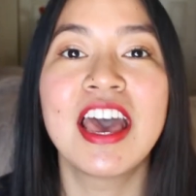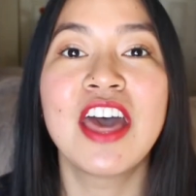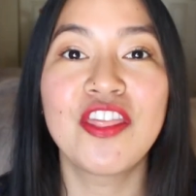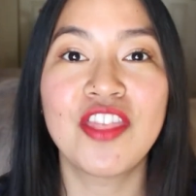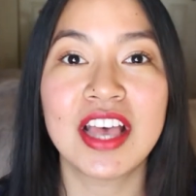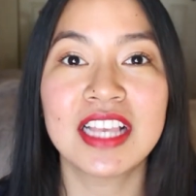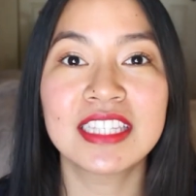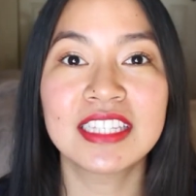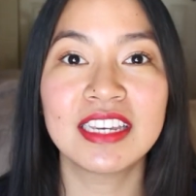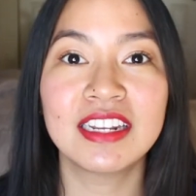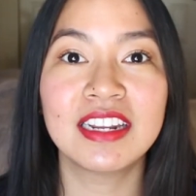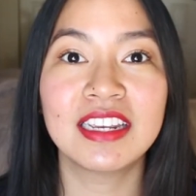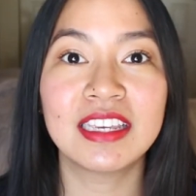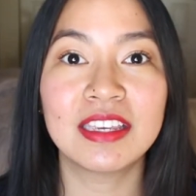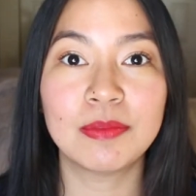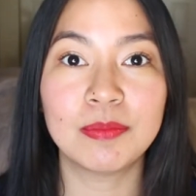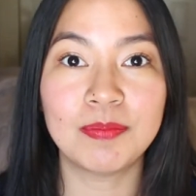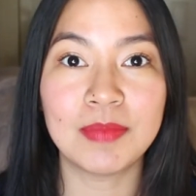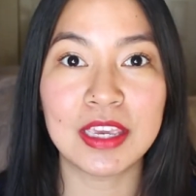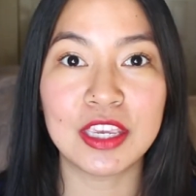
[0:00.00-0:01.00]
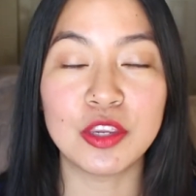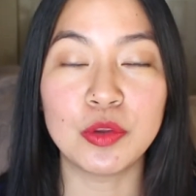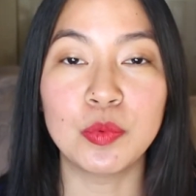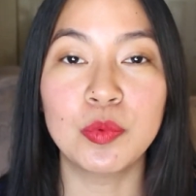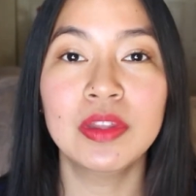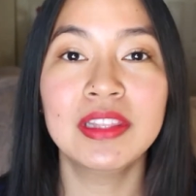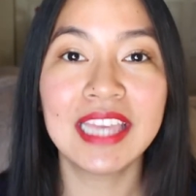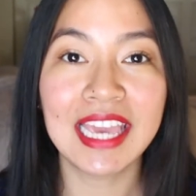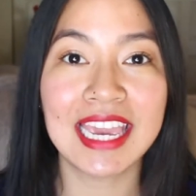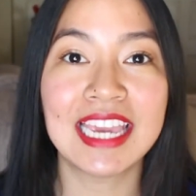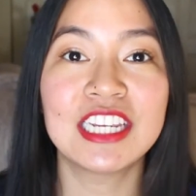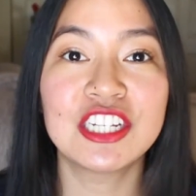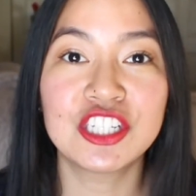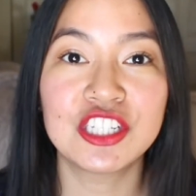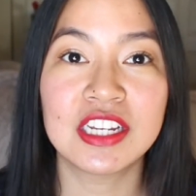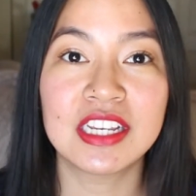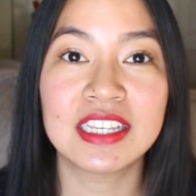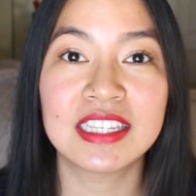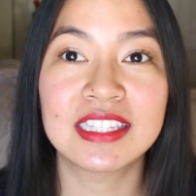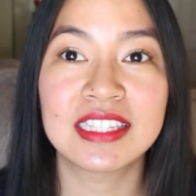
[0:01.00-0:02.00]
That's going to make you really
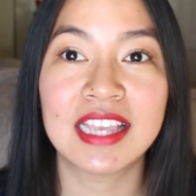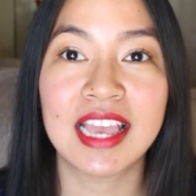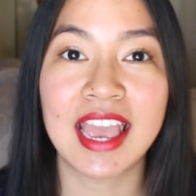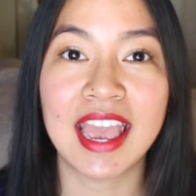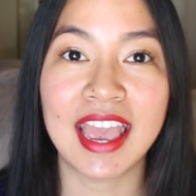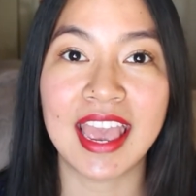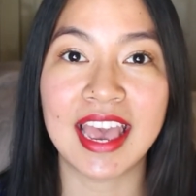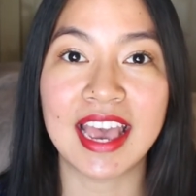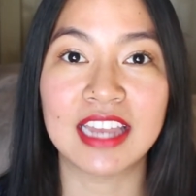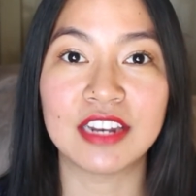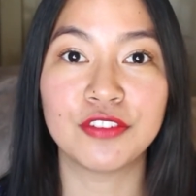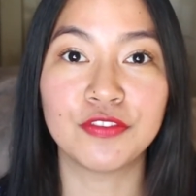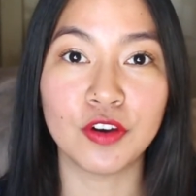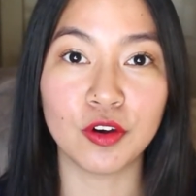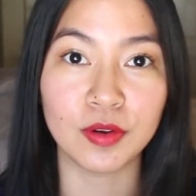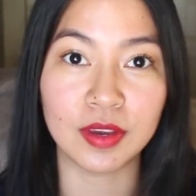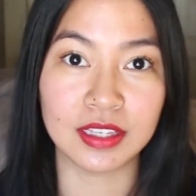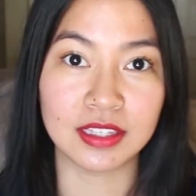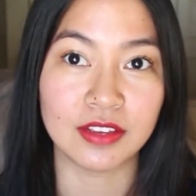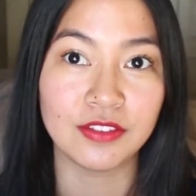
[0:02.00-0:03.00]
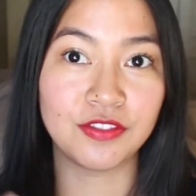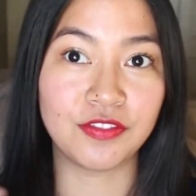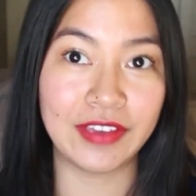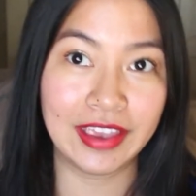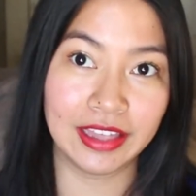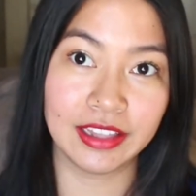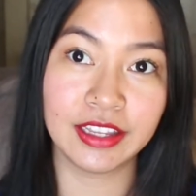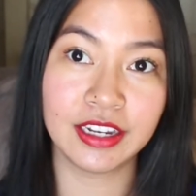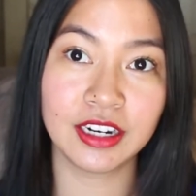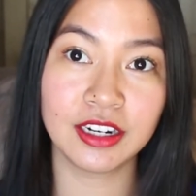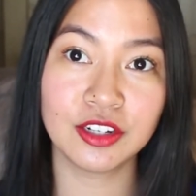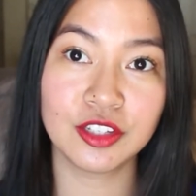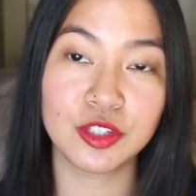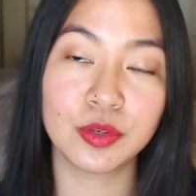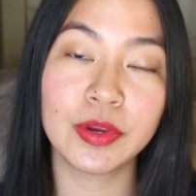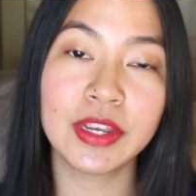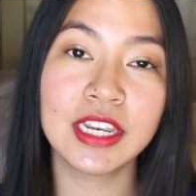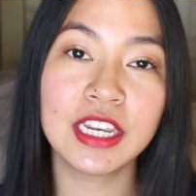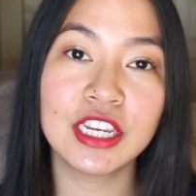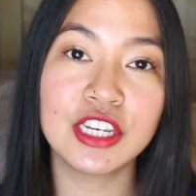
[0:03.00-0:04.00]
anxious and focus on failure. So
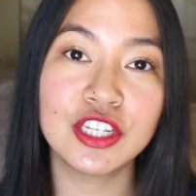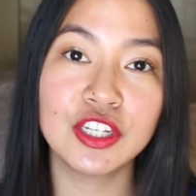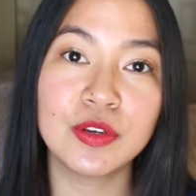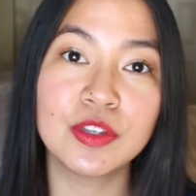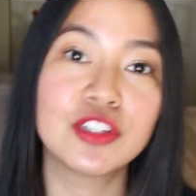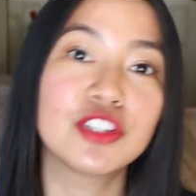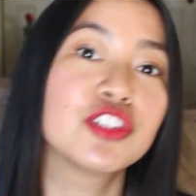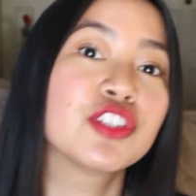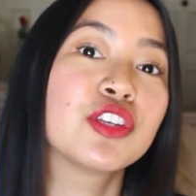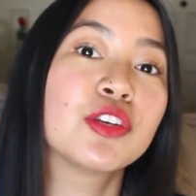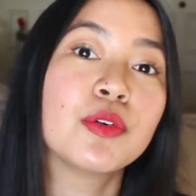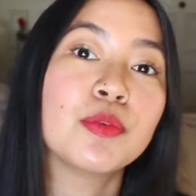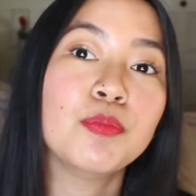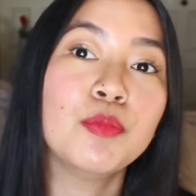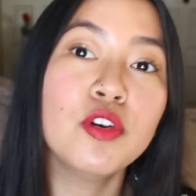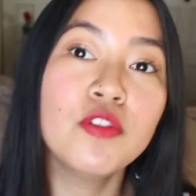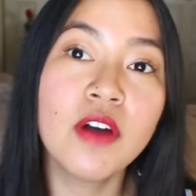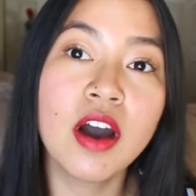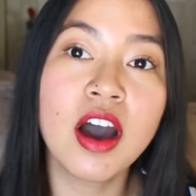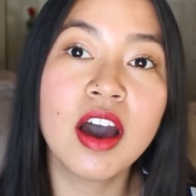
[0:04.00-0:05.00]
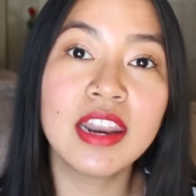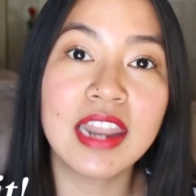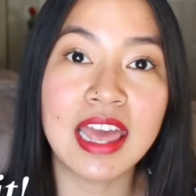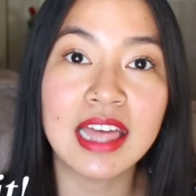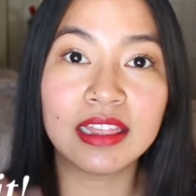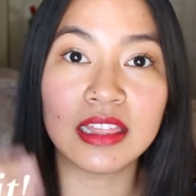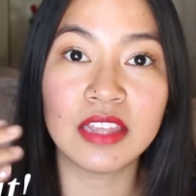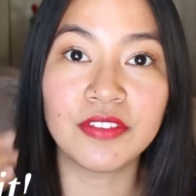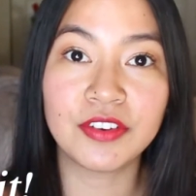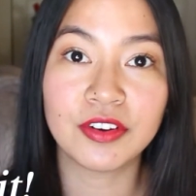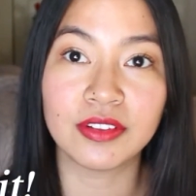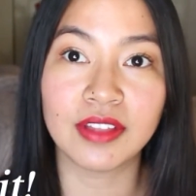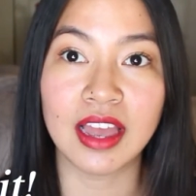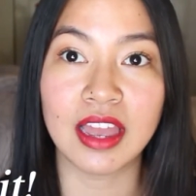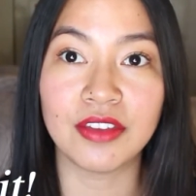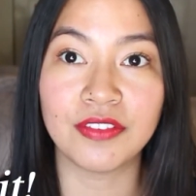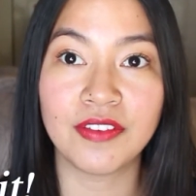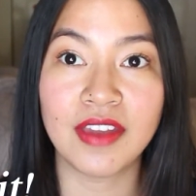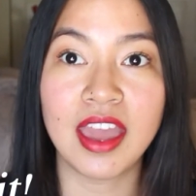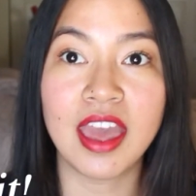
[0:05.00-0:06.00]
what you need to do is just move on and live your
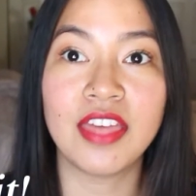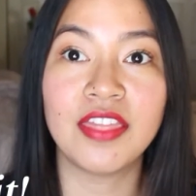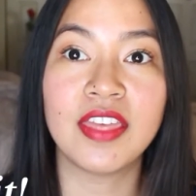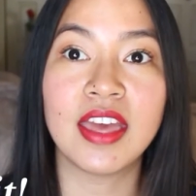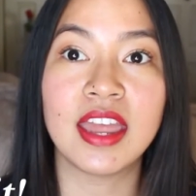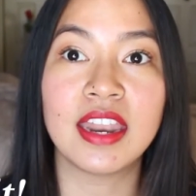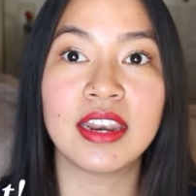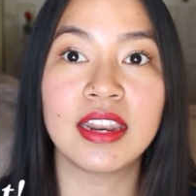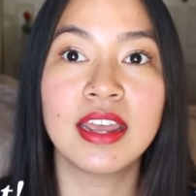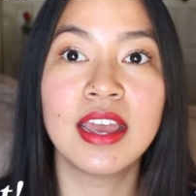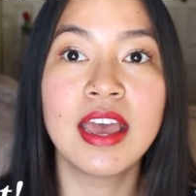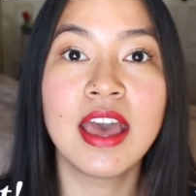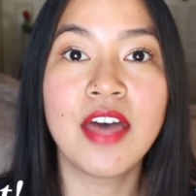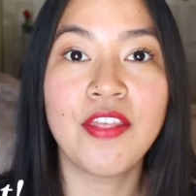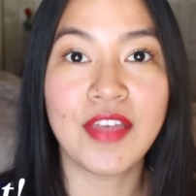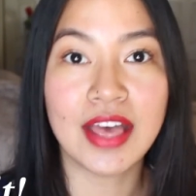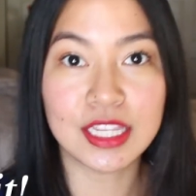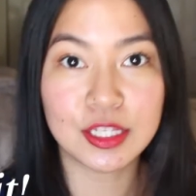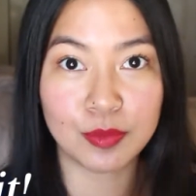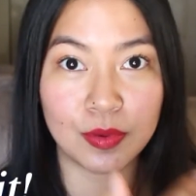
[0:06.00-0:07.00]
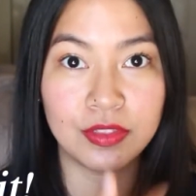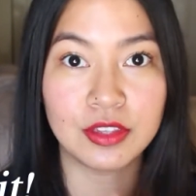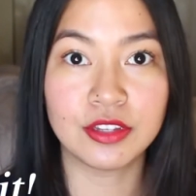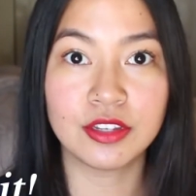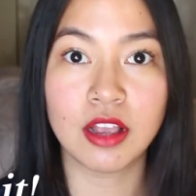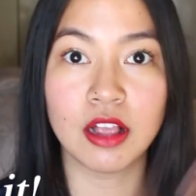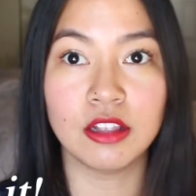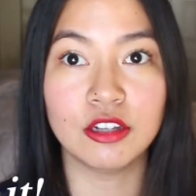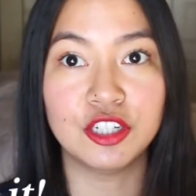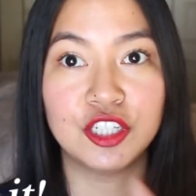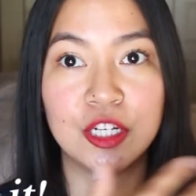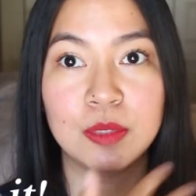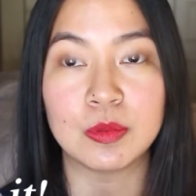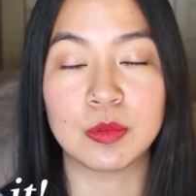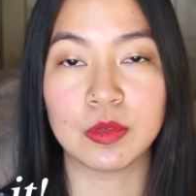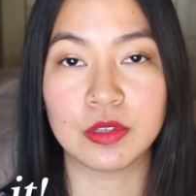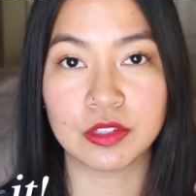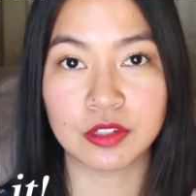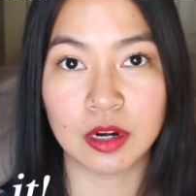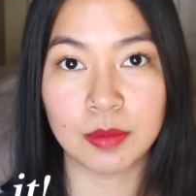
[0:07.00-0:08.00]
life. And then that's when the scholarships
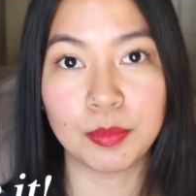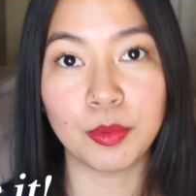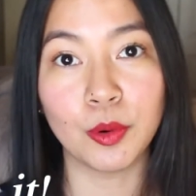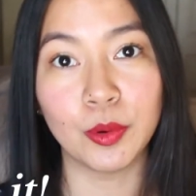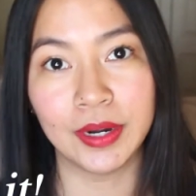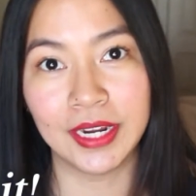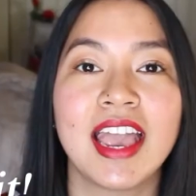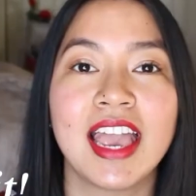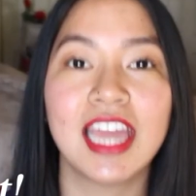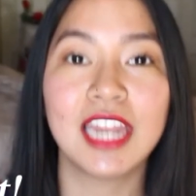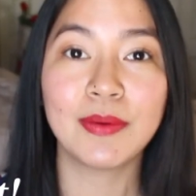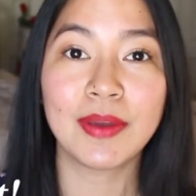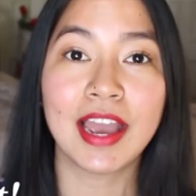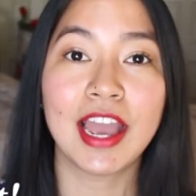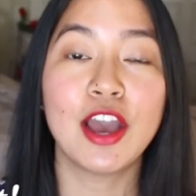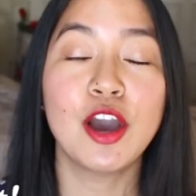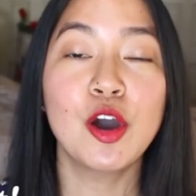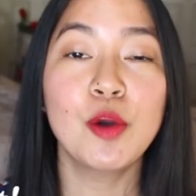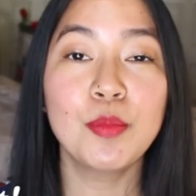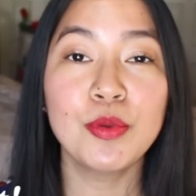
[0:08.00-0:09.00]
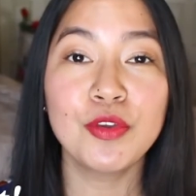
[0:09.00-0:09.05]
will start pouring. Anyway, I hope